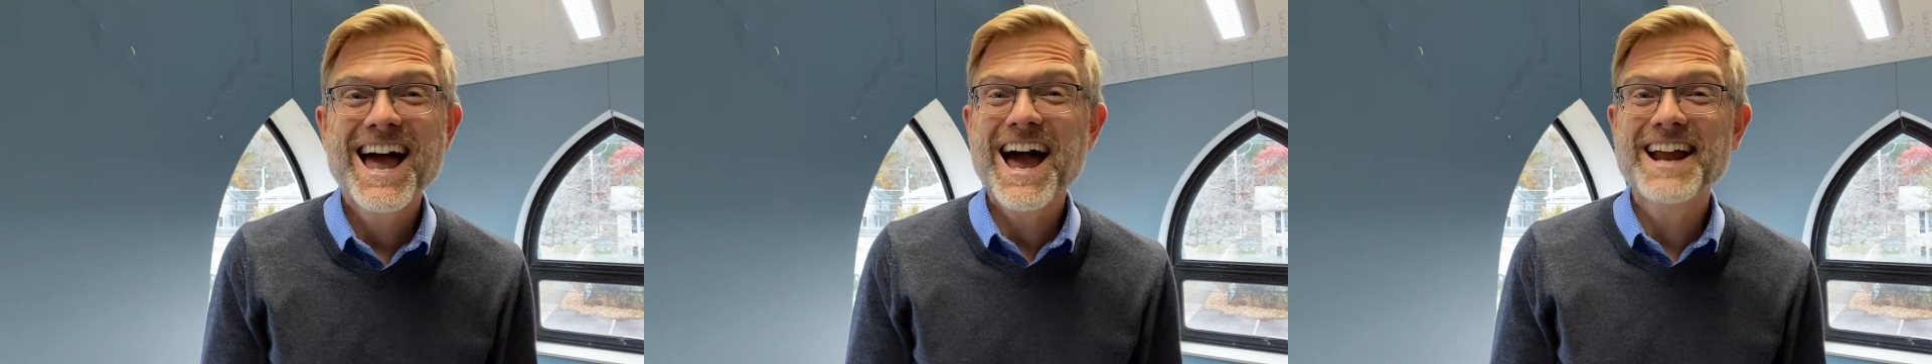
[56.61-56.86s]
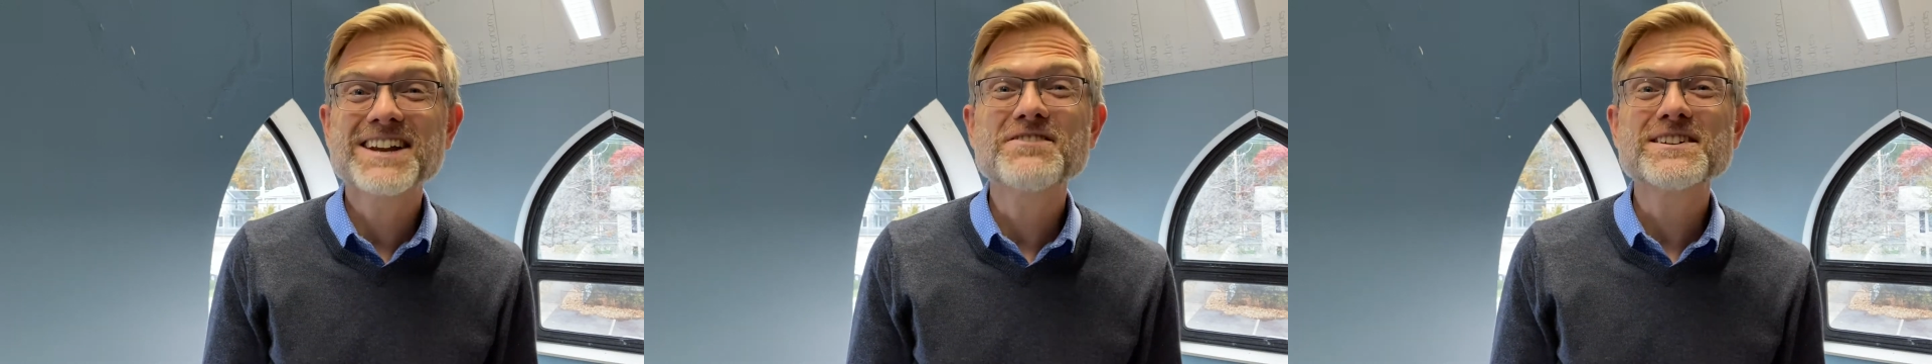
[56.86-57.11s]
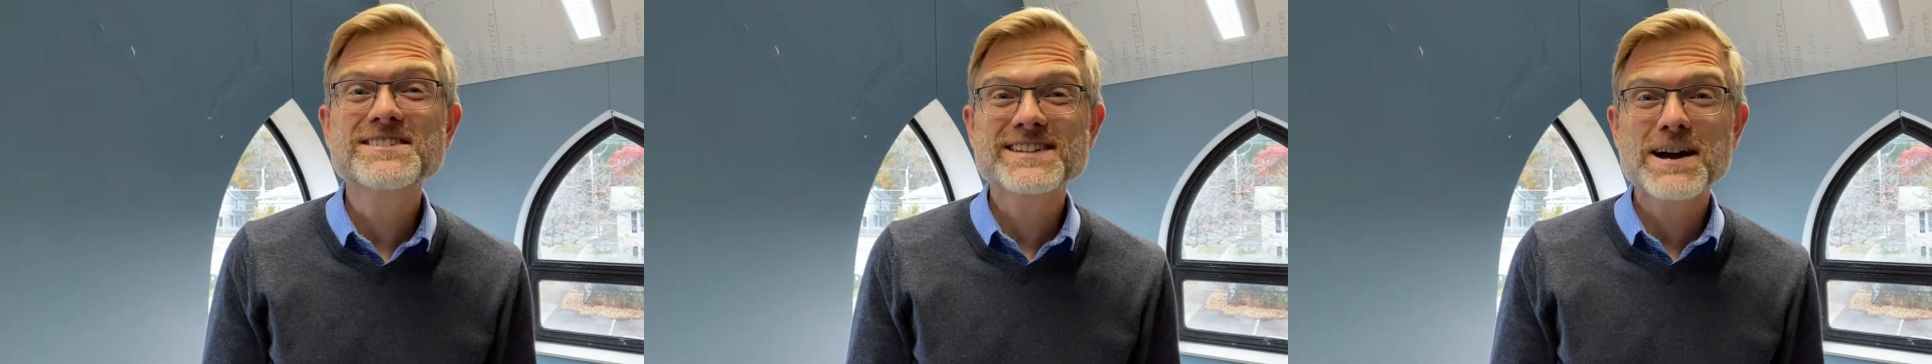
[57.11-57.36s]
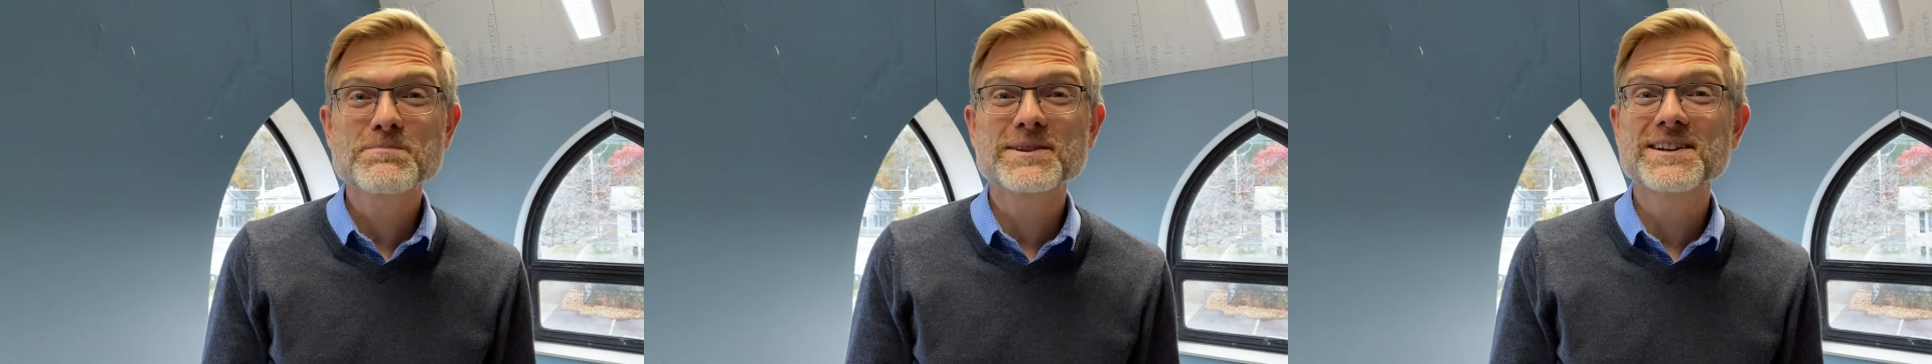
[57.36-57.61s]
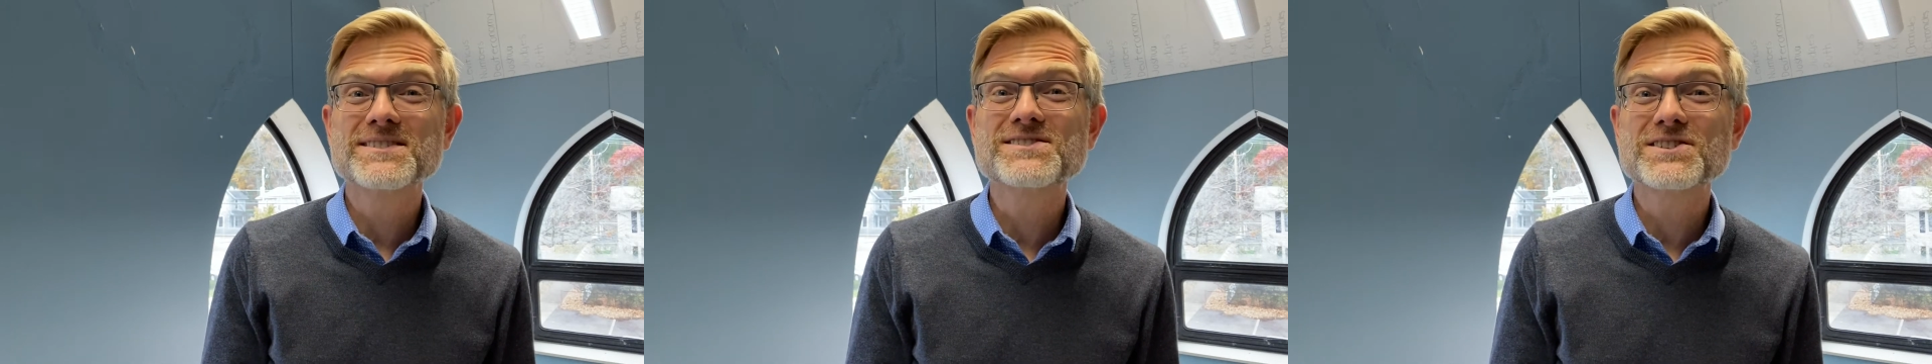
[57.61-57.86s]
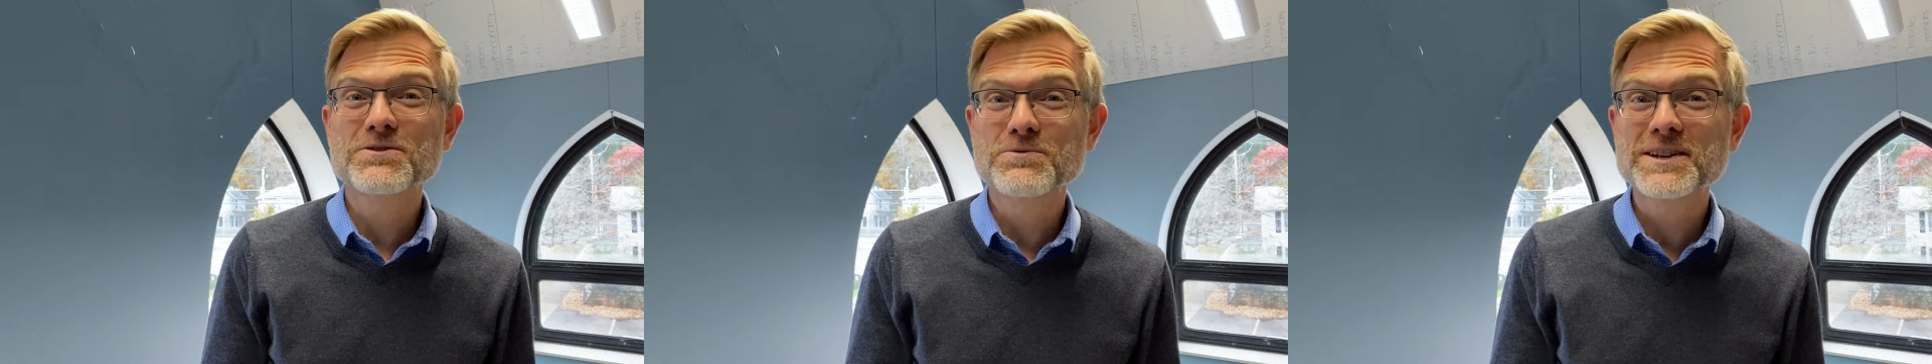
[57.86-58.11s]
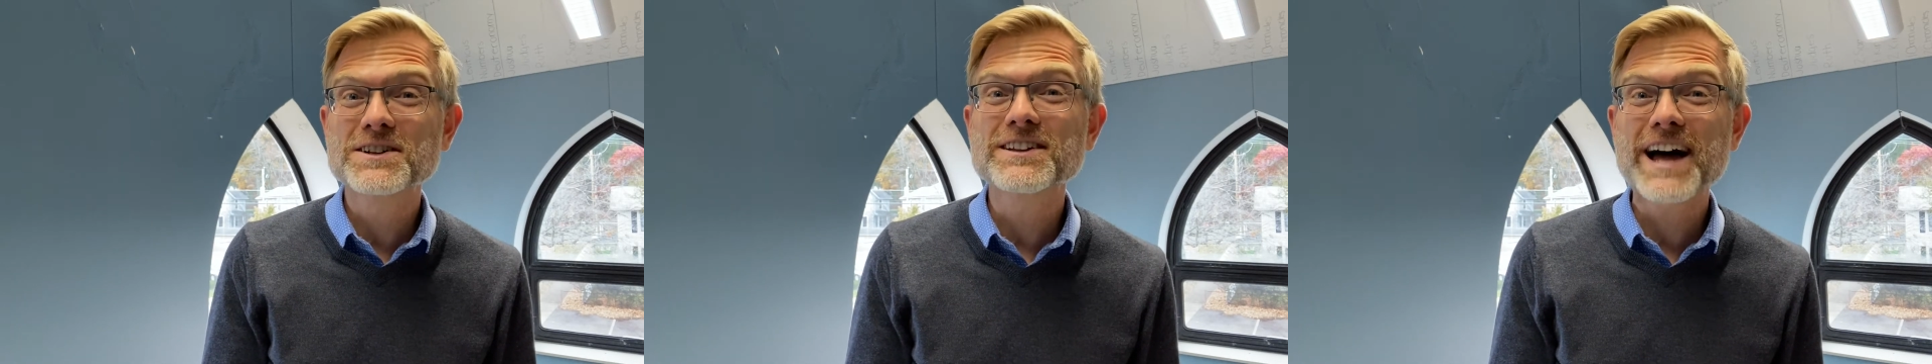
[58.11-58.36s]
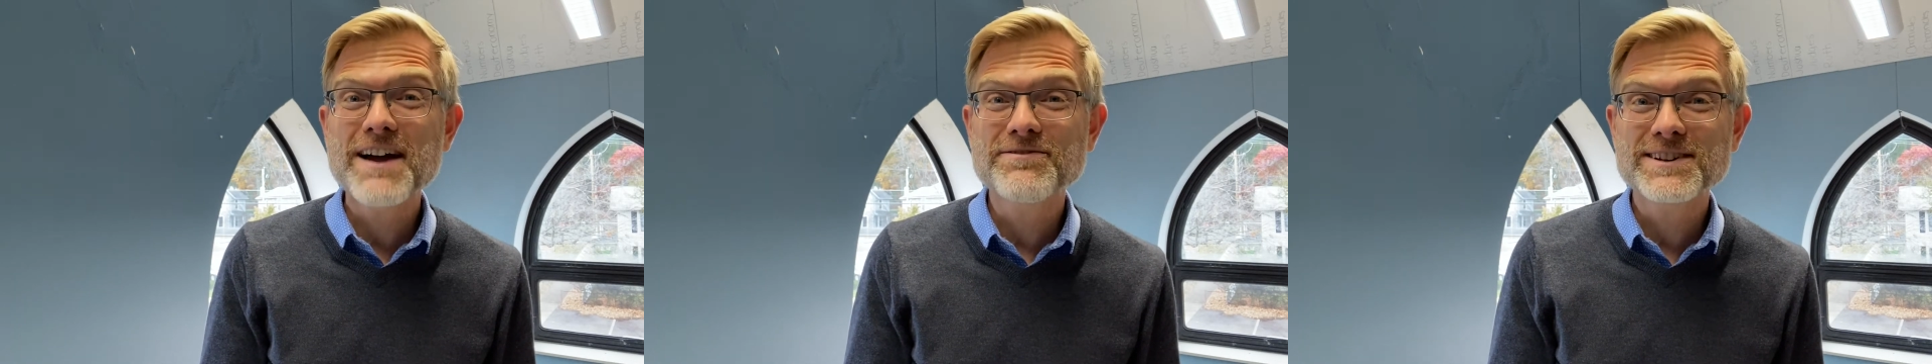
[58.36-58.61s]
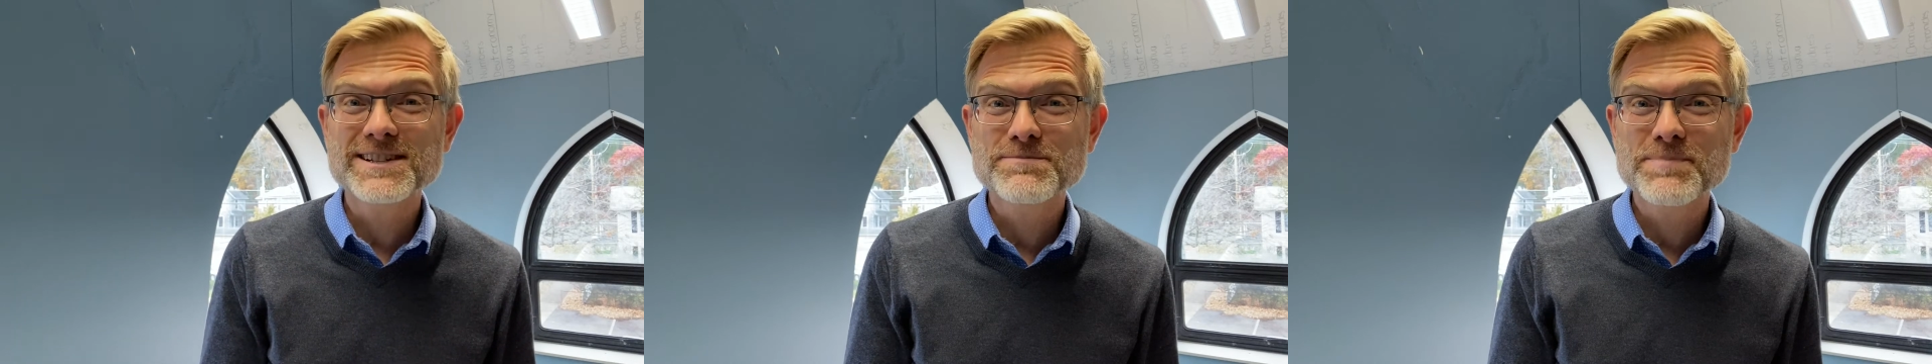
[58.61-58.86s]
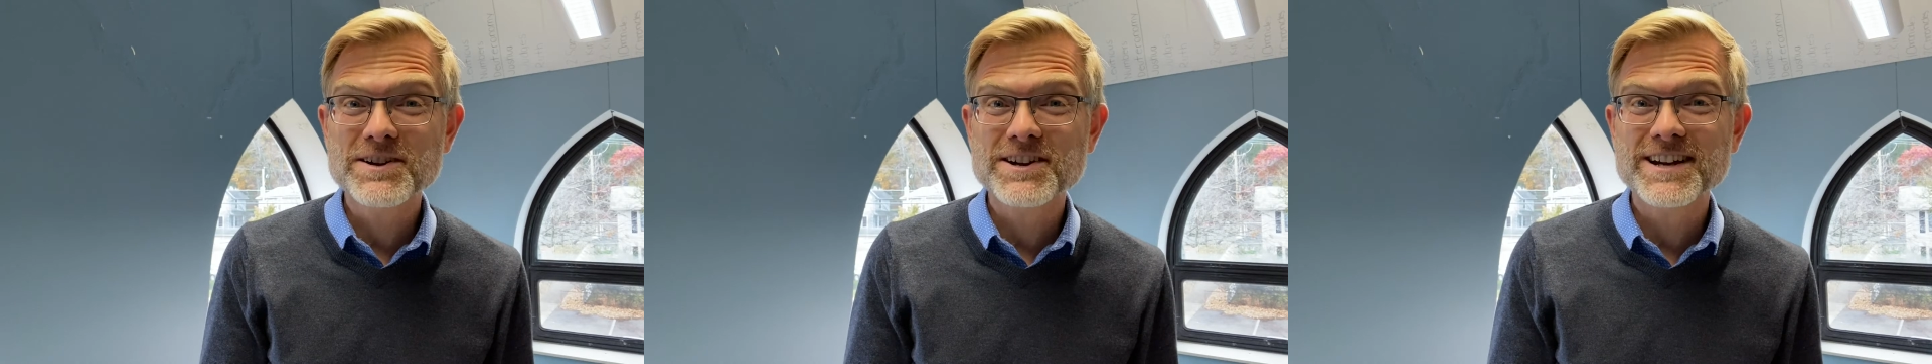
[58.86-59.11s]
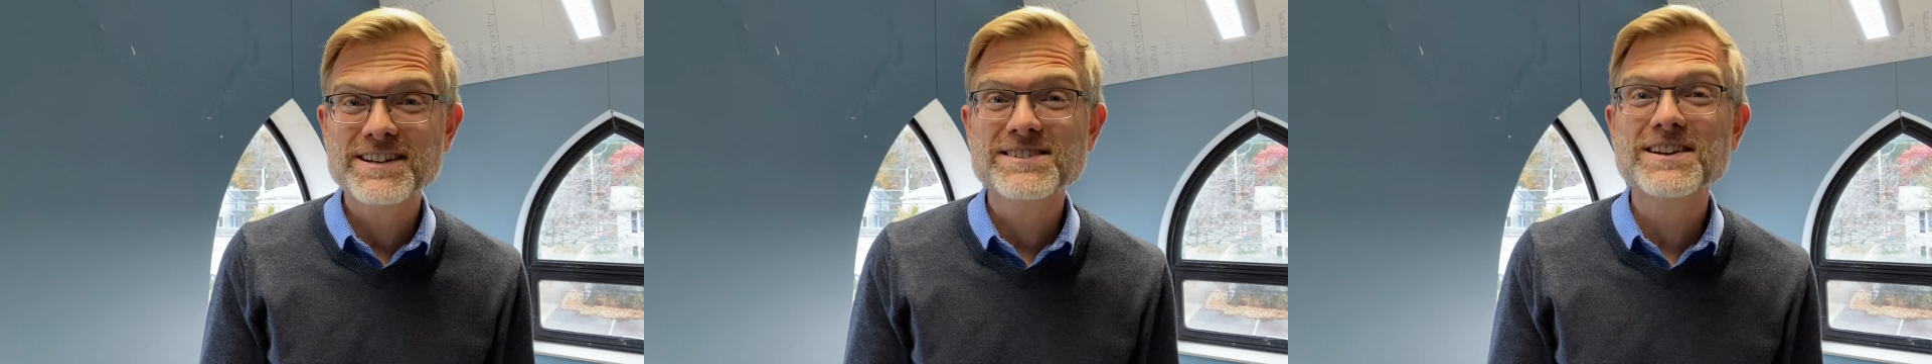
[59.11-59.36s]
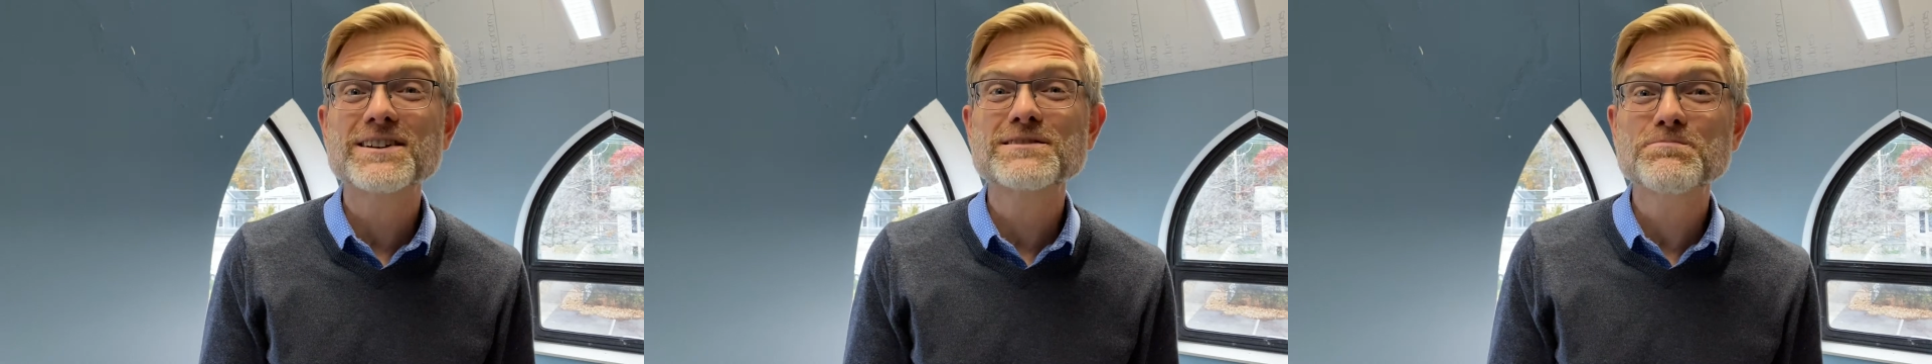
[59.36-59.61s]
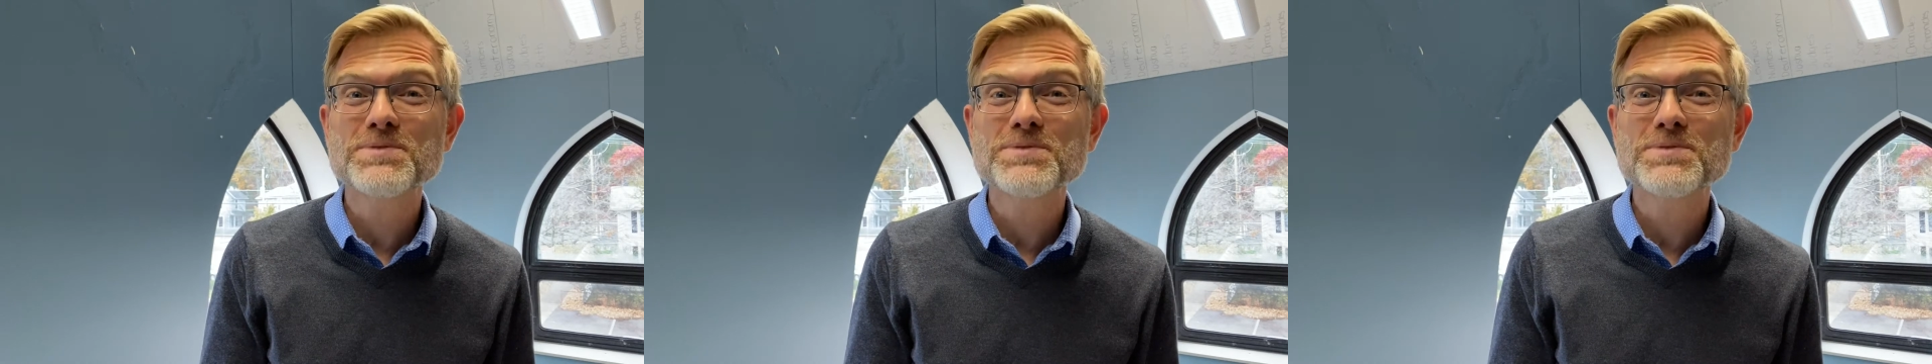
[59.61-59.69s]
Any resemblance to real life experience is